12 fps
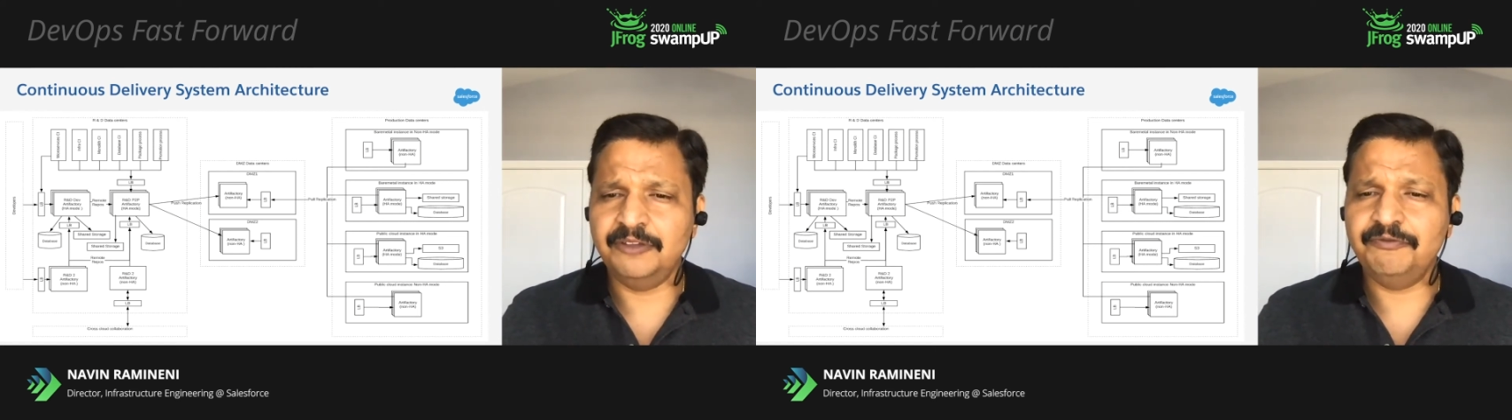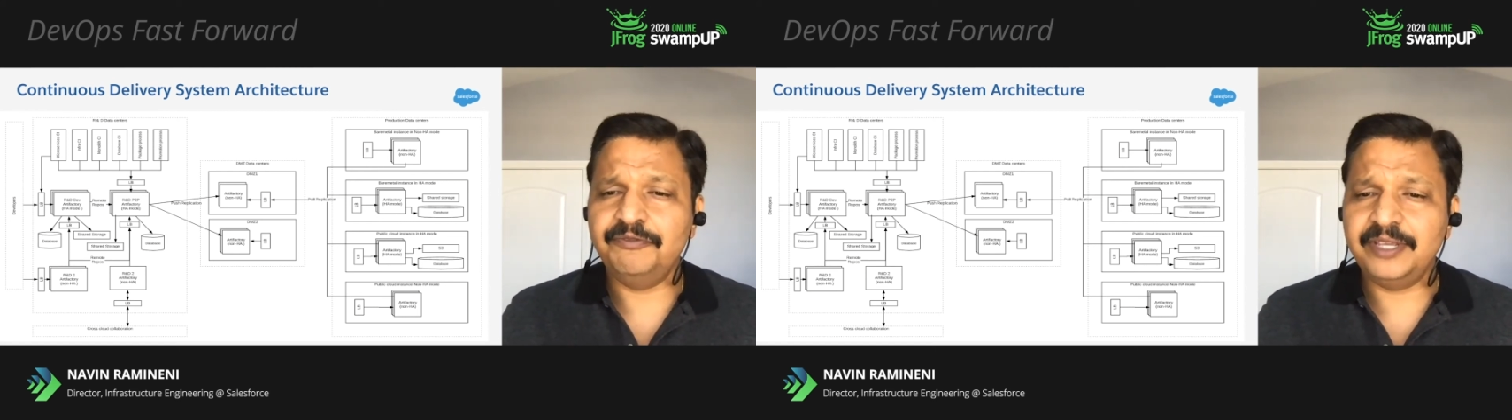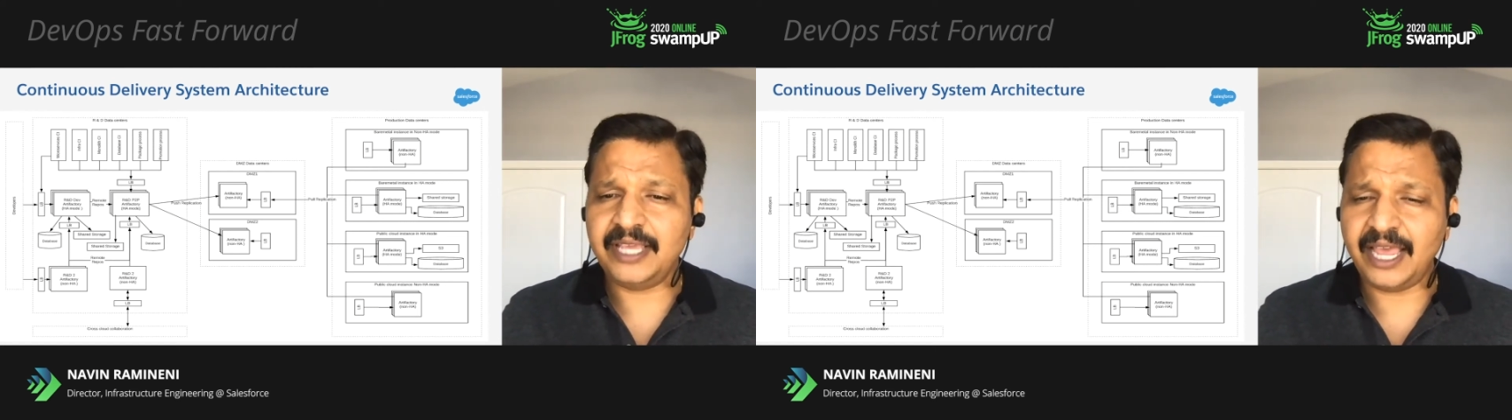
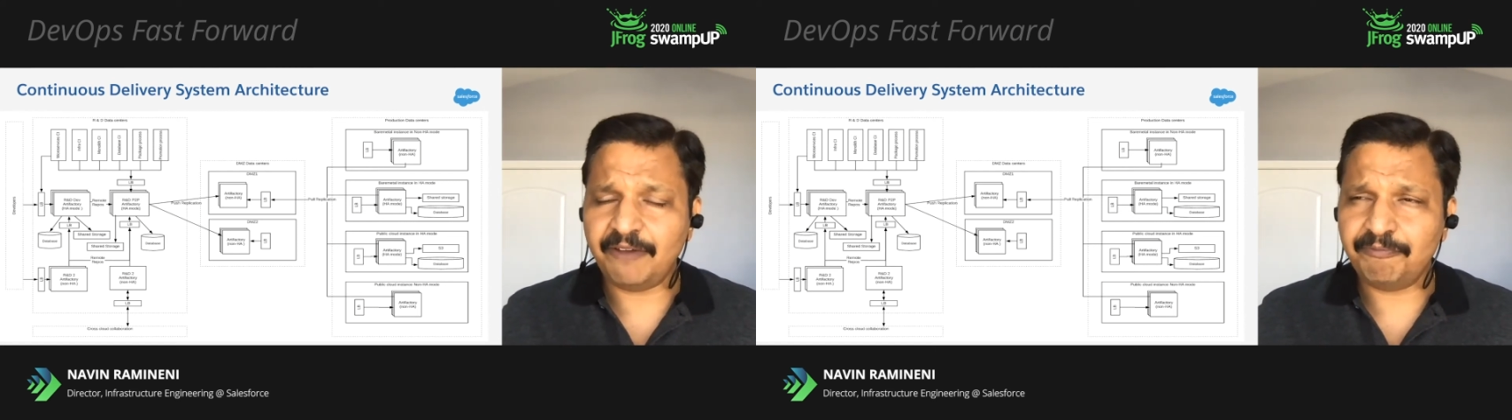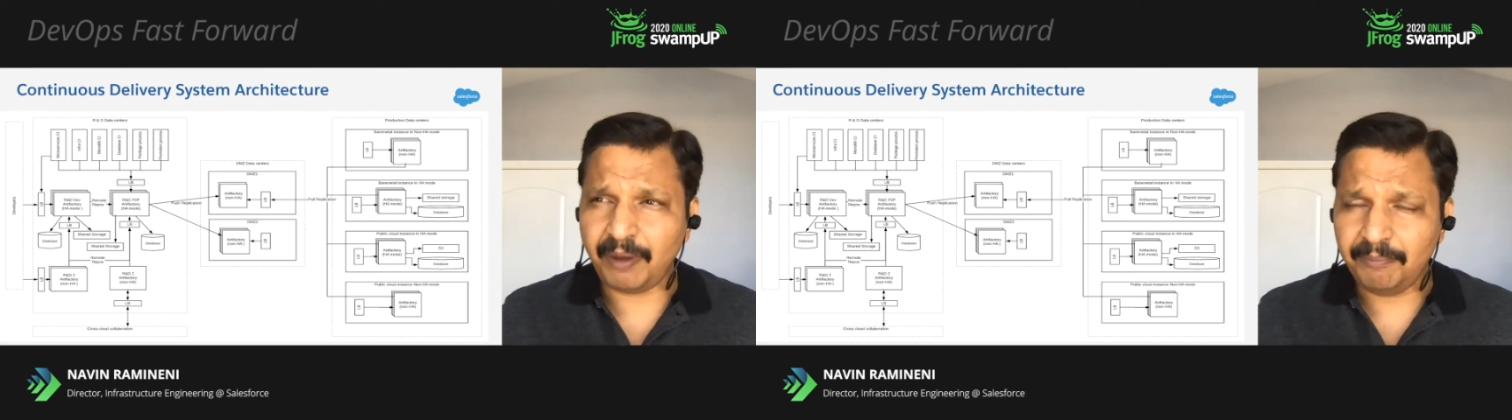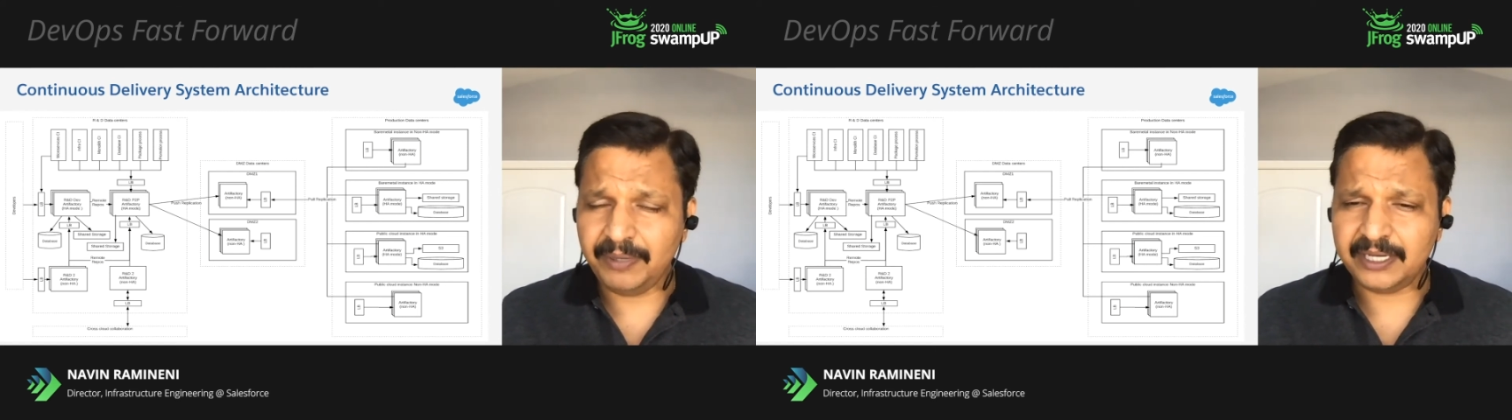We have
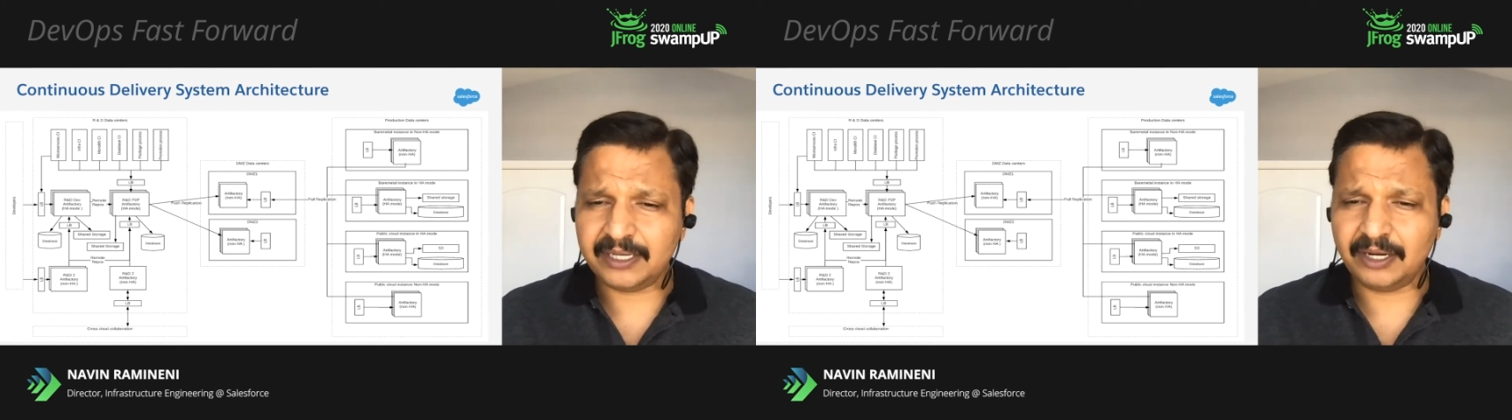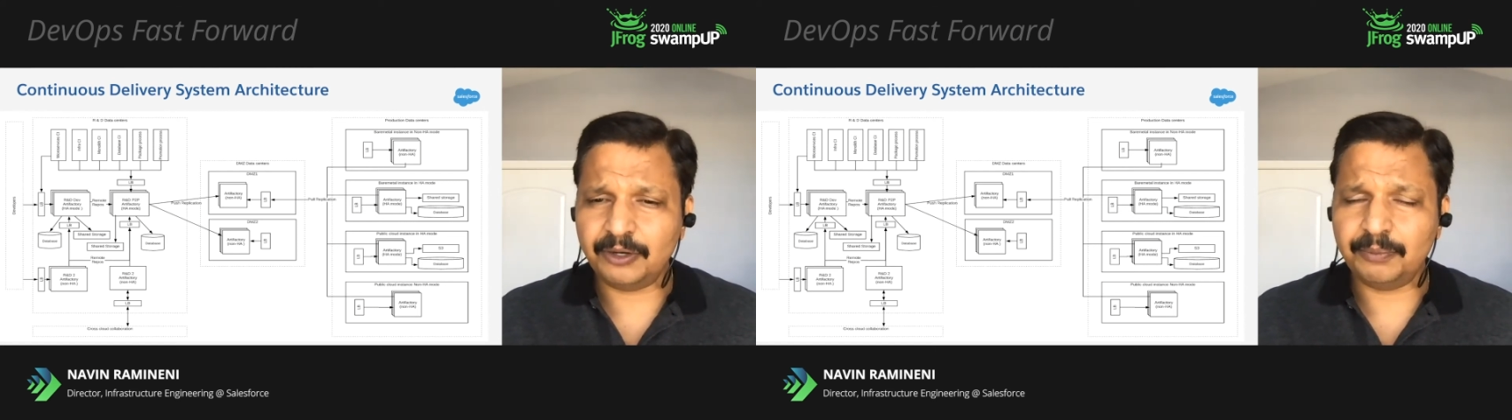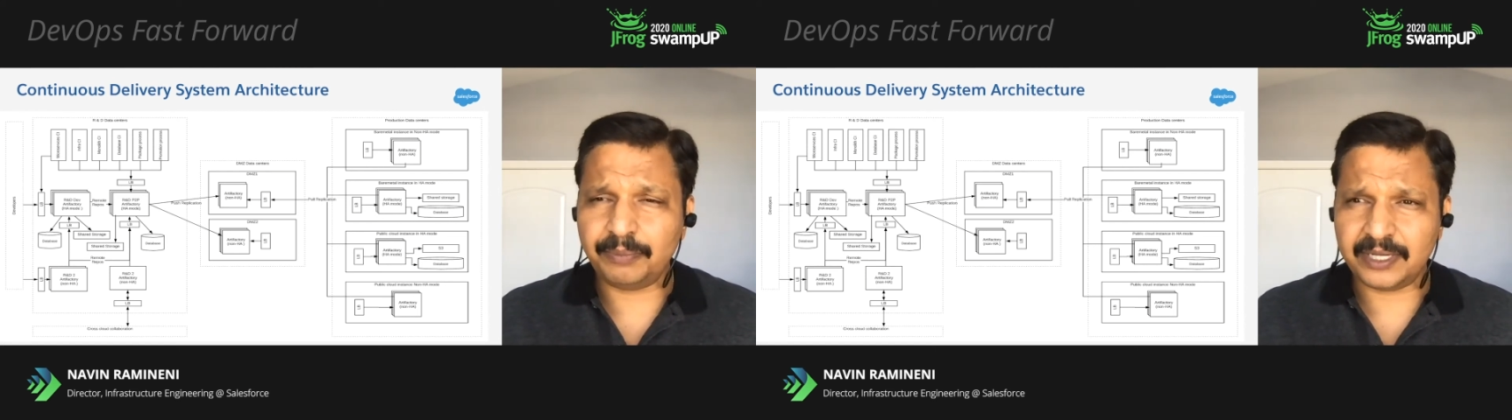public
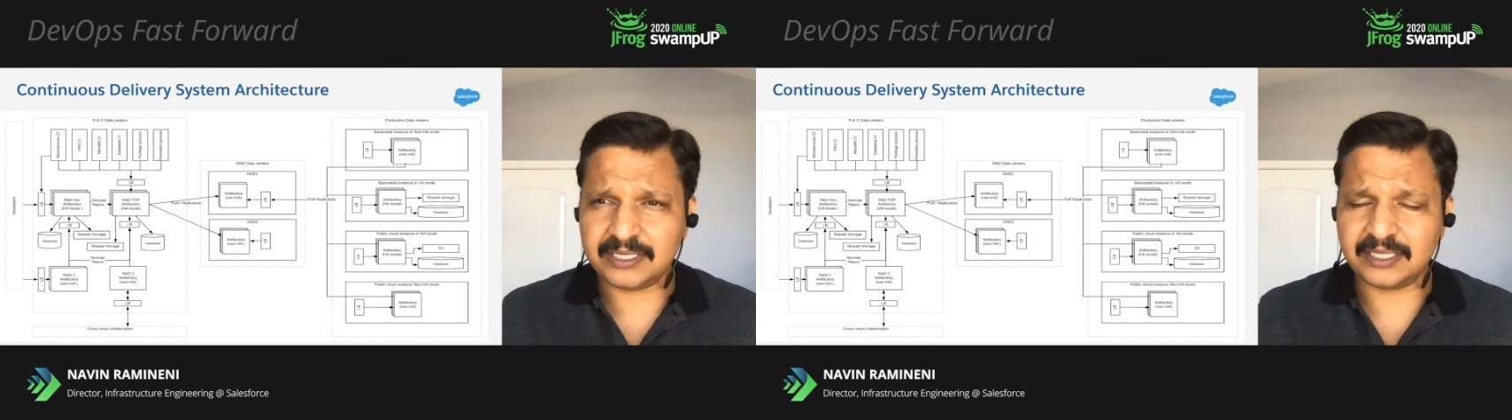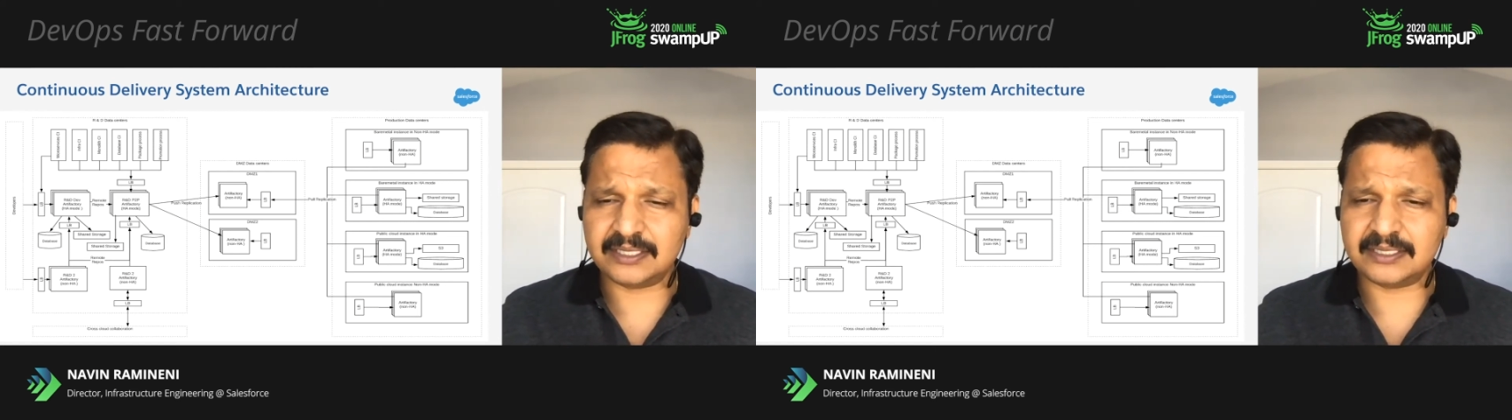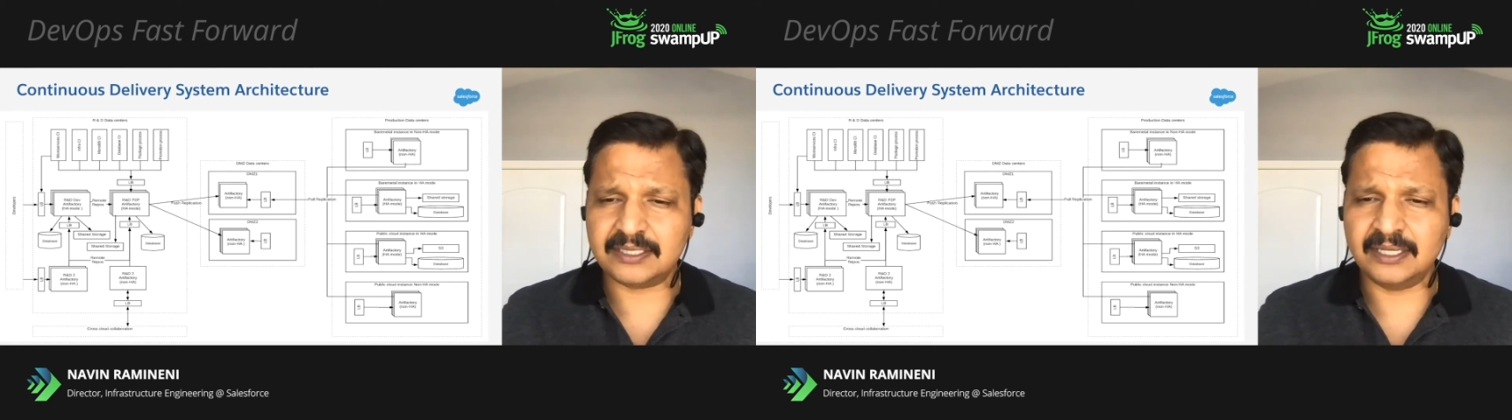cloud
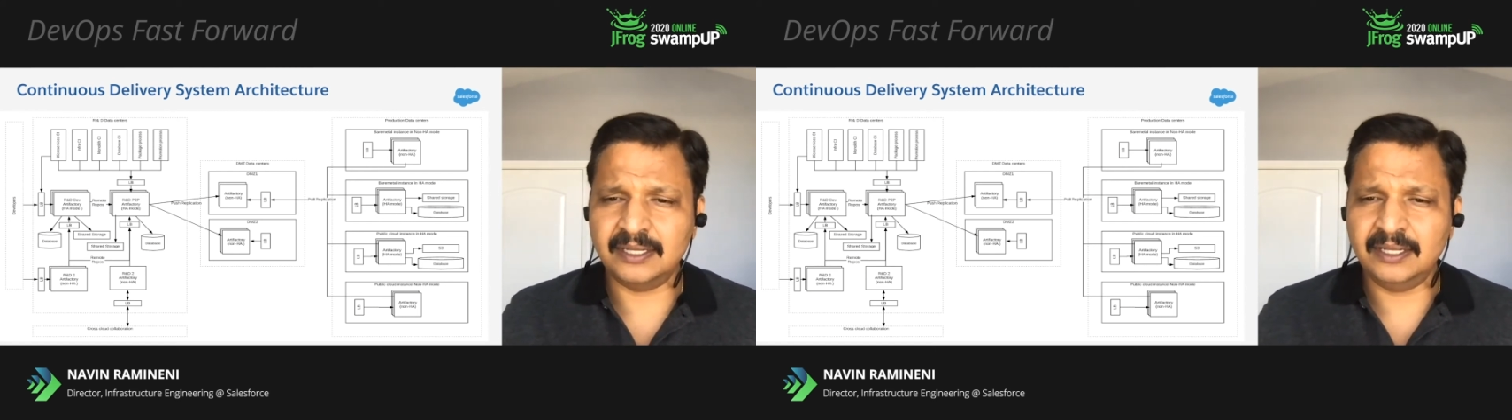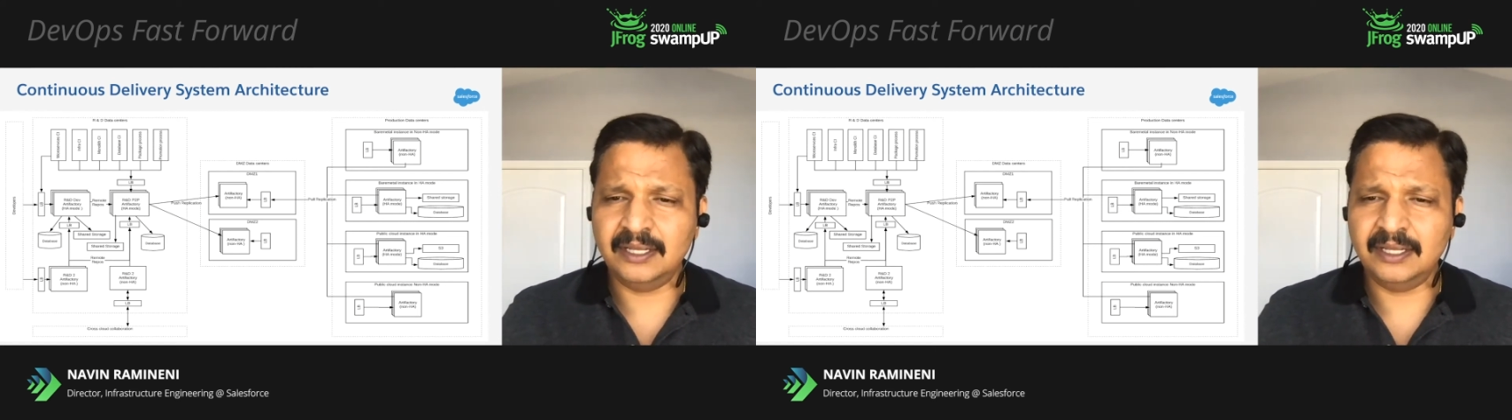presence